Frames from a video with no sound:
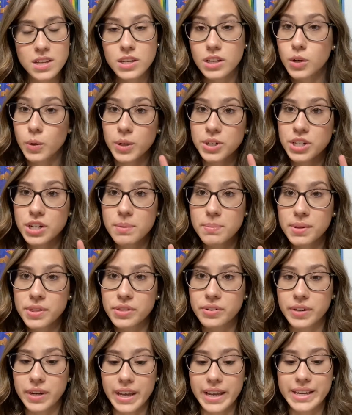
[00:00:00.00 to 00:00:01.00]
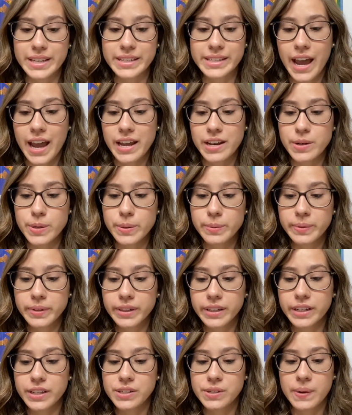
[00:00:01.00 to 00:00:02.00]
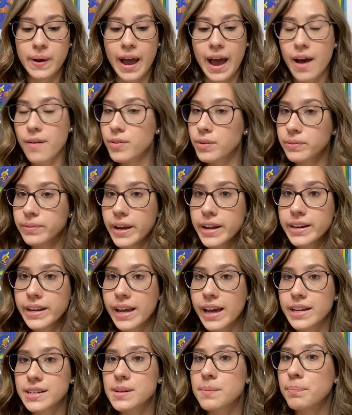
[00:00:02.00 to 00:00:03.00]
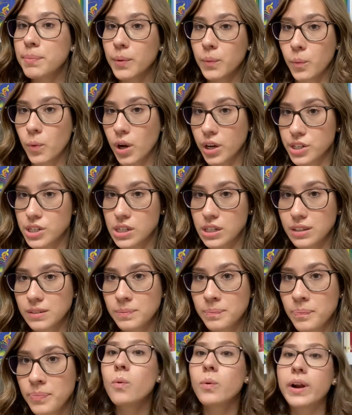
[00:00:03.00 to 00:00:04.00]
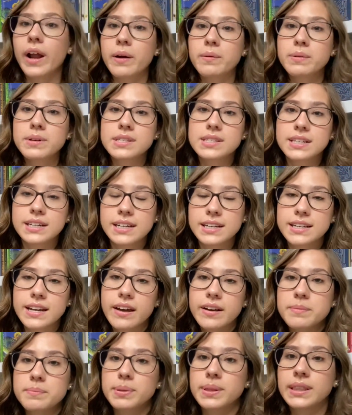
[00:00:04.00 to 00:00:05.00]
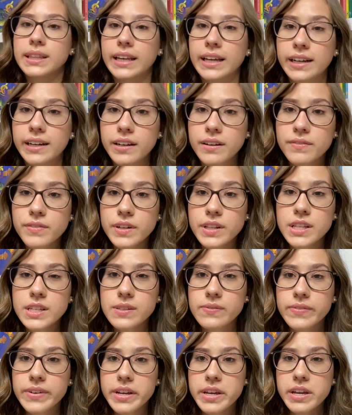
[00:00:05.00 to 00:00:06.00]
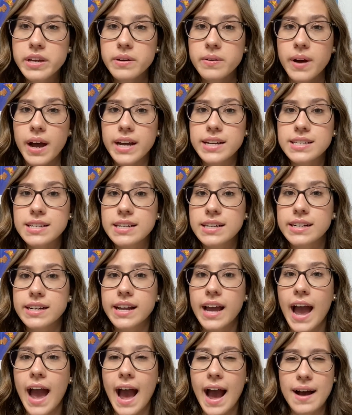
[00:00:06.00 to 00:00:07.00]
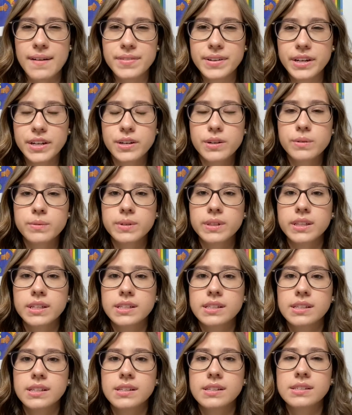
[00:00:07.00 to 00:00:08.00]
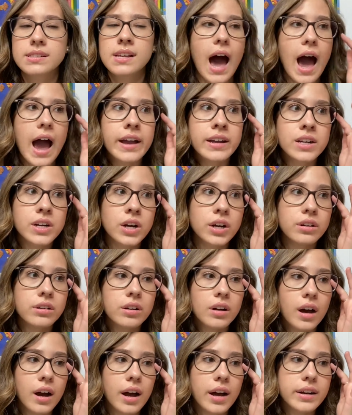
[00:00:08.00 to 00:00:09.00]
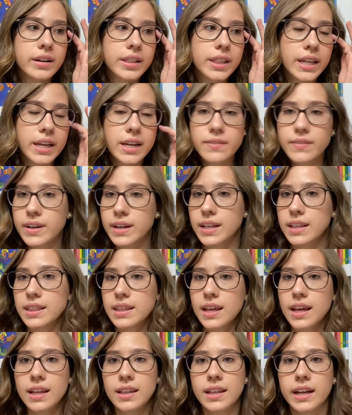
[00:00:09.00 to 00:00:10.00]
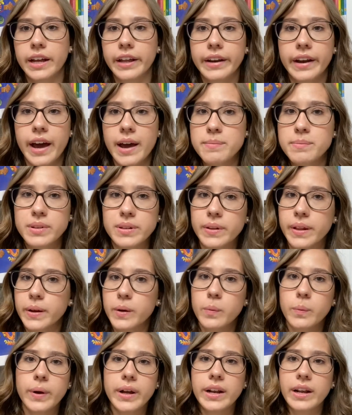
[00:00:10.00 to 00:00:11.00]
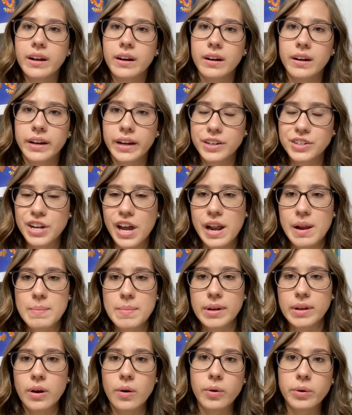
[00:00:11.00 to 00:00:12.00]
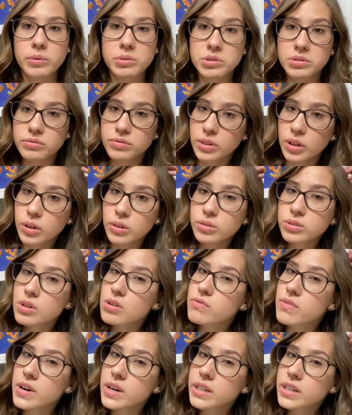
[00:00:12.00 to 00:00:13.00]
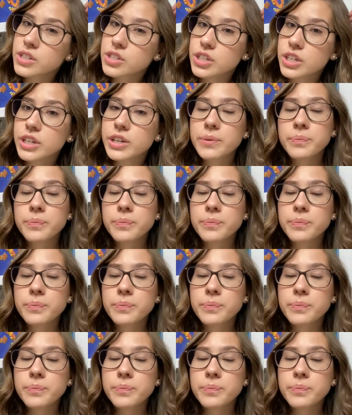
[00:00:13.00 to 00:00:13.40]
Question number 3 is a new release you haven't read yet but want to. When I was sitting down and planning for this video, I didn't have any new releases. I could not think of anything that I've been like waiting on. I've kind of been going with the flow so far this year.